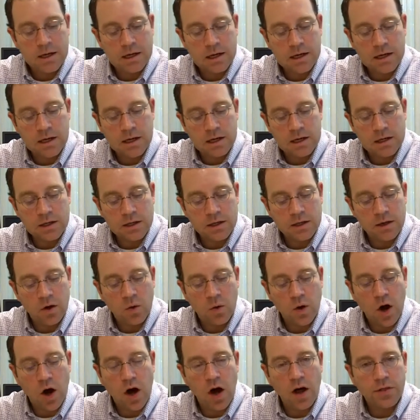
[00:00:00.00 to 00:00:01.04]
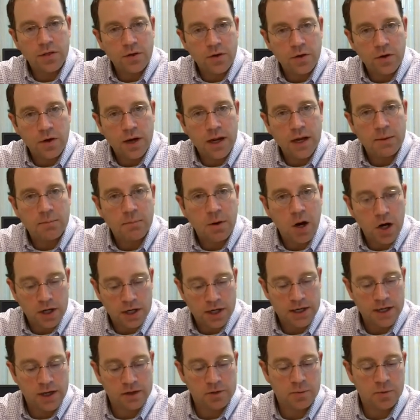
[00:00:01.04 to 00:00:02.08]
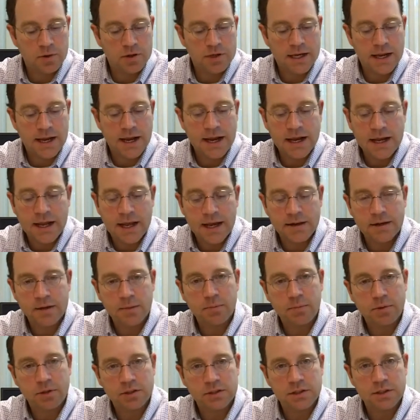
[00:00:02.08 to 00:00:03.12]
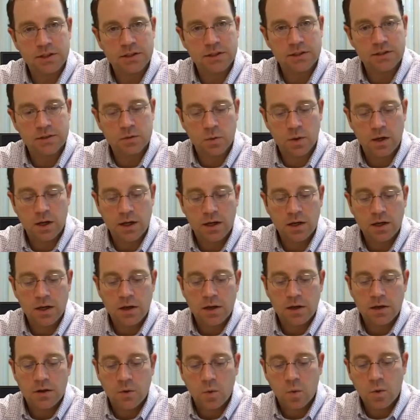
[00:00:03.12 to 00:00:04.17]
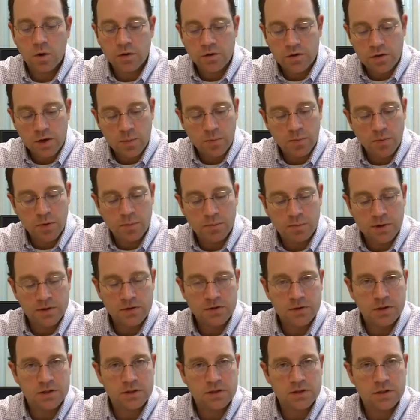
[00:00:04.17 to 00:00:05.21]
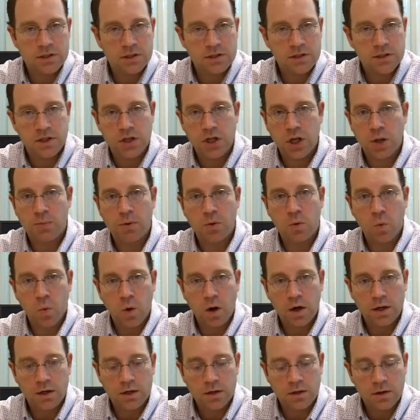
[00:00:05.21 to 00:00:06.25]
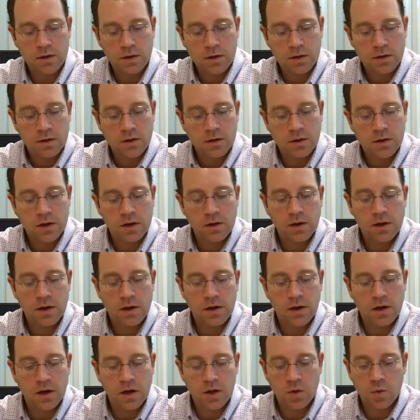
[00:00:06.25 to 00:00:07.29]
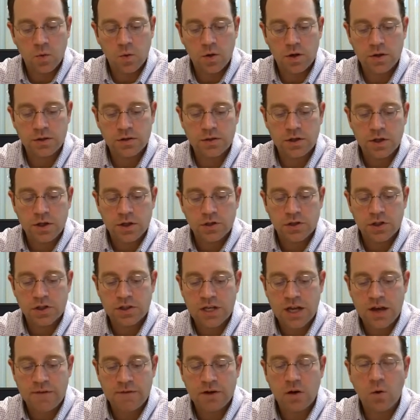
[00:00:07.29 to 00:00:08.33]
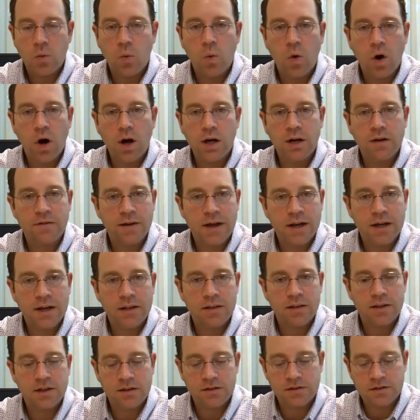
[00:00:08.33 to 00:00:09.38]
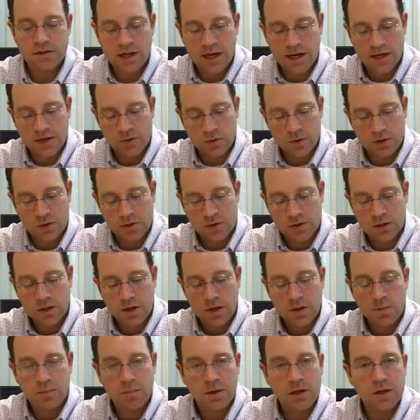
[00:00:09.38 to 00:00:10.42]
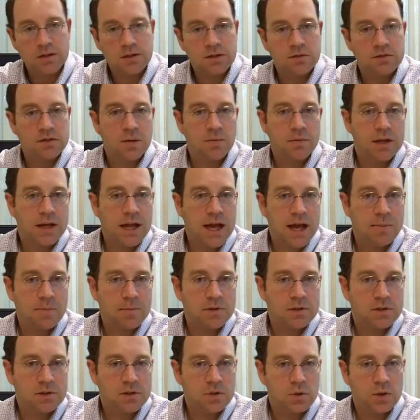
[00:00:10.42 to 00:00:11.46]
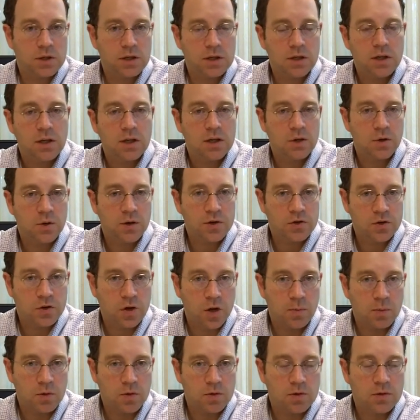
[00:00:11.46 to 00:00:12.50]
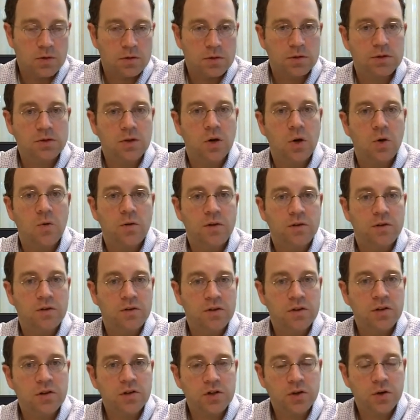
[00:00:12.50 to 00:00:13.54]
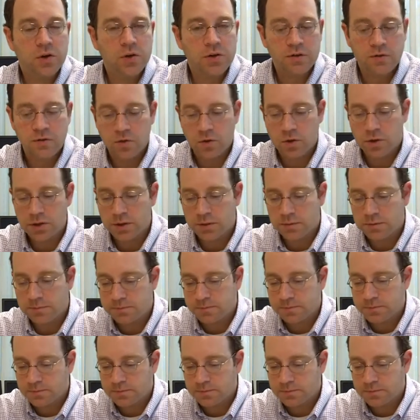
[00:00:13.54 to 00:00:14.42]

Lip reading: Author and marketing expert Dan Kennedy puts it this way: the worst number in business is the number 1. In other words, just having one of anything is dangerous, because if something happens to it, you're in trouble. So this is insurance for you.